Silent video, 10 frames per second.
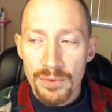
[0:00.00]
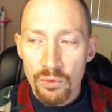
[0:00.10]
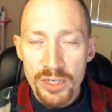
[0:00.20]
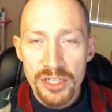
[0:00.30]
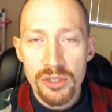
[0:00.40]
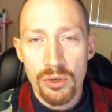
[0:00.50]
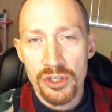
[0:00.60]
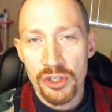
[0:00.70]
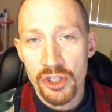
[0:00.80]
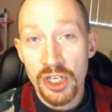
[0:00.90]

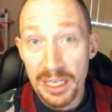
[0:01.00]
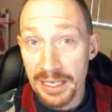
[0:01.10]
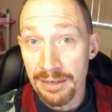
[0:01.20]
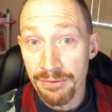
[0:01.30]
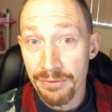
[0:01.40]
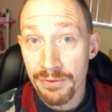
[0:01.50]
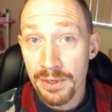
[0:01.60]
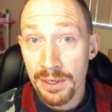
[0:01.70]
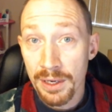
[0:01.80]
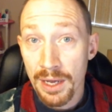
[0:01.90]
resources to live
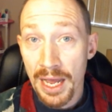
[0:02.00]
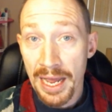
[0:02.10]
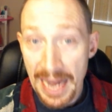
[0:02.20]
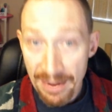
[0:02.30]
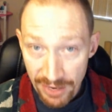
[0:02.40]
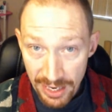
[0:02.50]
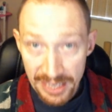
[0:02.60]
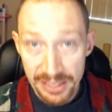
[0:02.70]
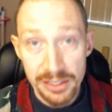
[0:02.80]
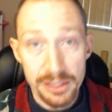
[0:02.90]
and have a
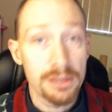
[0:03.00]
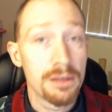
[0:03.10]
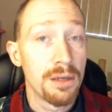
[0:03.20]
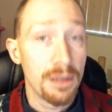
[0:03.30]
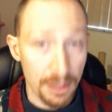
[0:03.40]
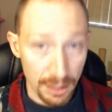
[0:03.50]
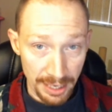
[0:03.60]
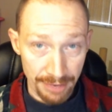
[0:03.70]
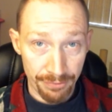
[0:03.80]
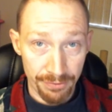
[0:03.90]
nice
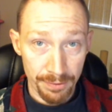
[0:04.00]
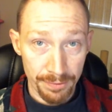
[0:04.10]
life.